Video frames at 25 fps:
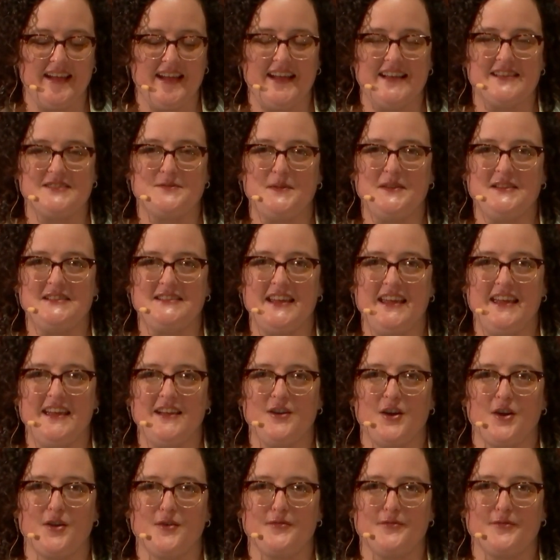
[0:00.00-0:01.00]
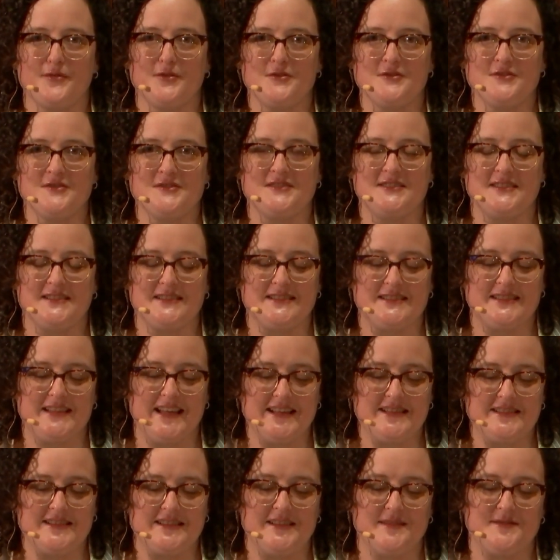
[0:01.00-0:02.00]
as we take our first
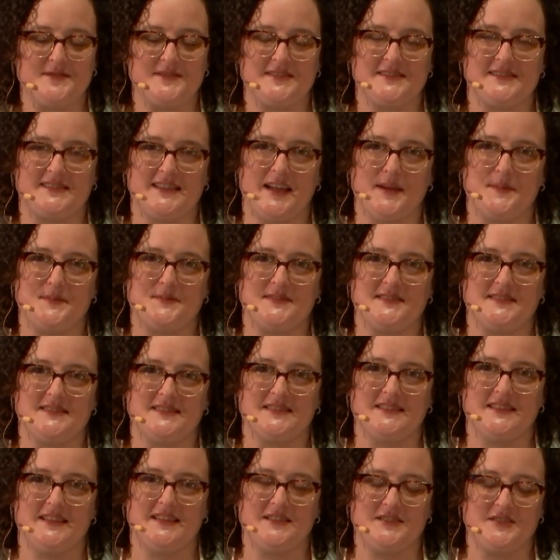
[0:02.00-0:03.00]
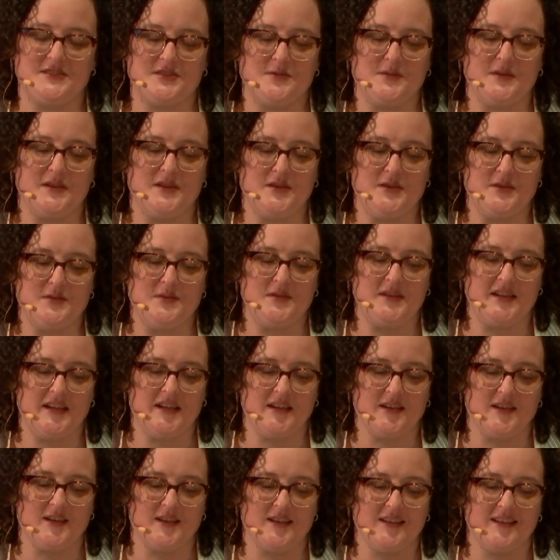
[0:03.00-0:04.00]
tentative steps into a new
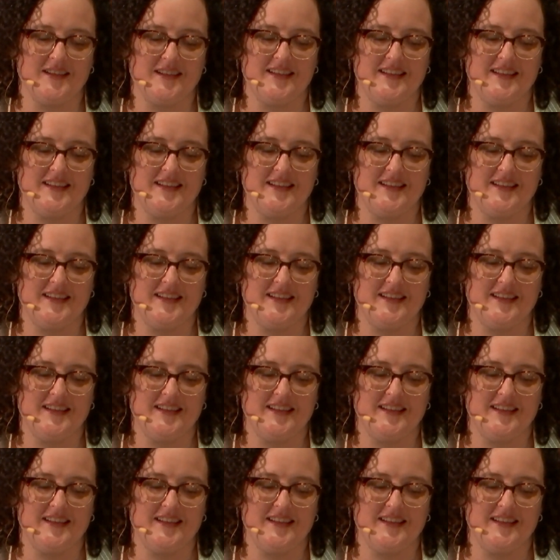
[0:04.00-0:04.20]
year